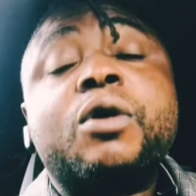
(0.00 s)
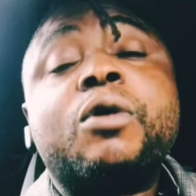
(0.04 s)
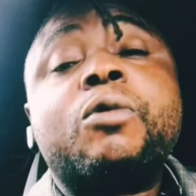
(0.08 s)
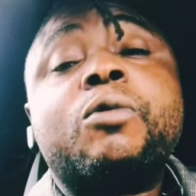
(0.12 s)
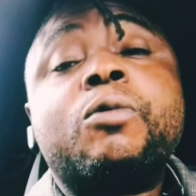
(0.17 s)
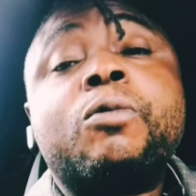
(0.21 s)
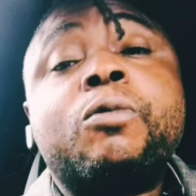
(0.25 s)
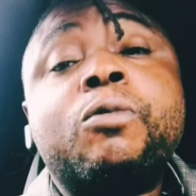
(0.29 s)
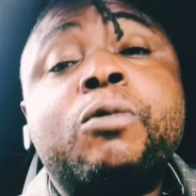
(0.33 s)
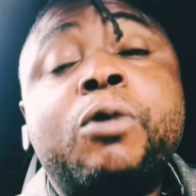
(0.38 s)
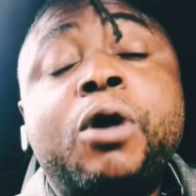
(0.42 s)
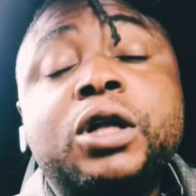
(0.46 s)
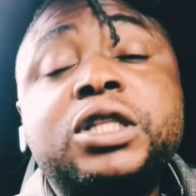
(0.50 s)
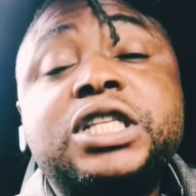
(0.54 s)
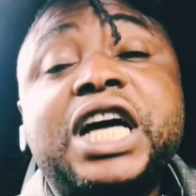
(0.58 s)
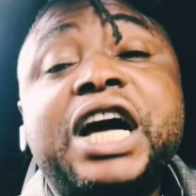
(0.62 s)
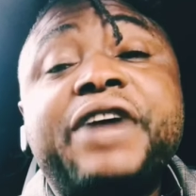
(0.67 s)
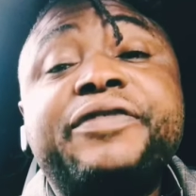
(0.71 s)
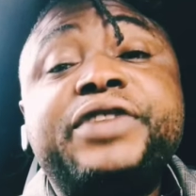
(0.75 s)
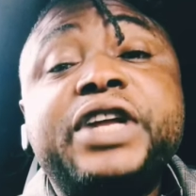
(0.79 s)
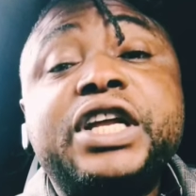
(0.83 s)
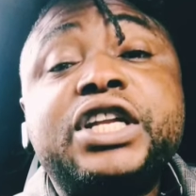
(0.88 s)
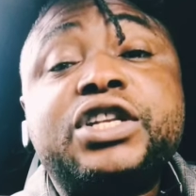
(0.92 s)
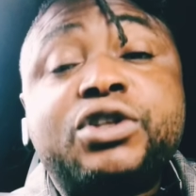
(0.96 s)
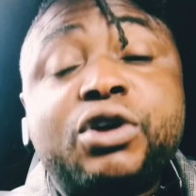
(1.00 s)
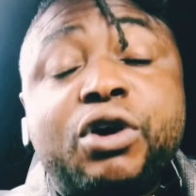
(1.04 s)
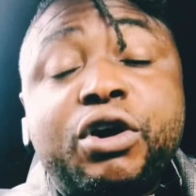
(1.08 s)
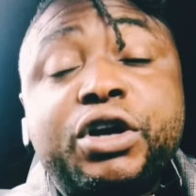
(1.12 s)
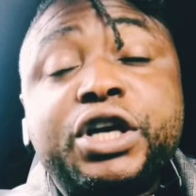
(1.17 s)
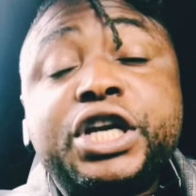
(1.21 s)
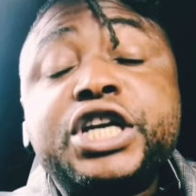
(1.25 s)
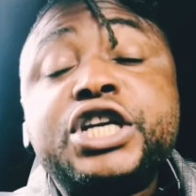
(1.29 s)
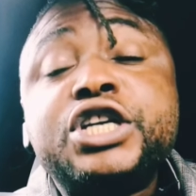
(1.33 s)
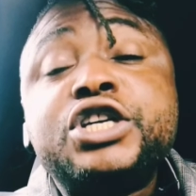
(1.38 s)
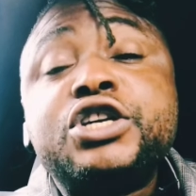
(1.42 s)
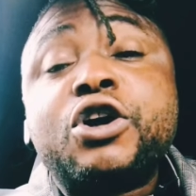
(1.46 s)
What have they done
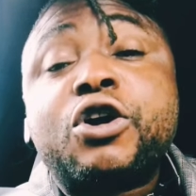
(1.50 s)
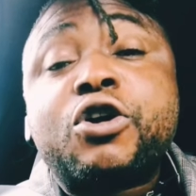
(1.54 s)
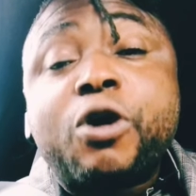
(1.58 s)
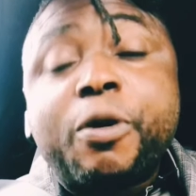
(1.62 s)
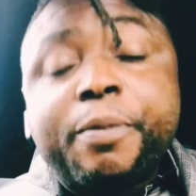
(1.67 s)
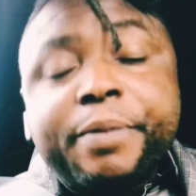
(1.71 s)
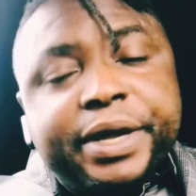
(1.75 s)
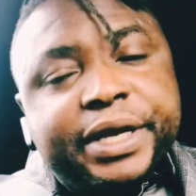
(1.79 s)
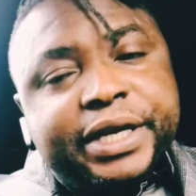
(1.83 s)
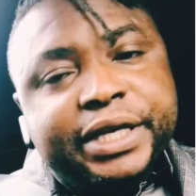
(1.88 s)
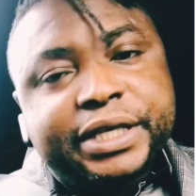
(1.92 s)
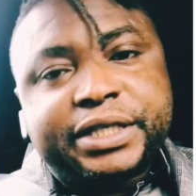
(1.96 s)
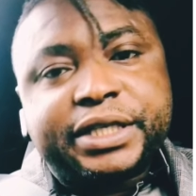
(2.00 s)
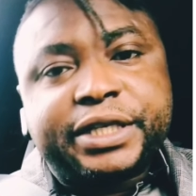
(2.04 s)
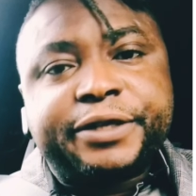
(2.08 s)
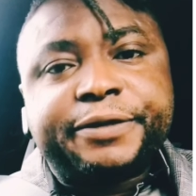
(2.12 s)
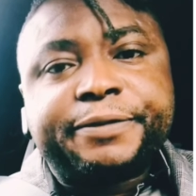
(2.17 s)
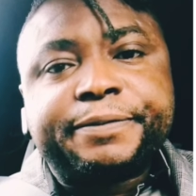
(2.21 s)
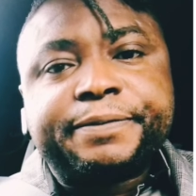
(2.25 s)
in your community?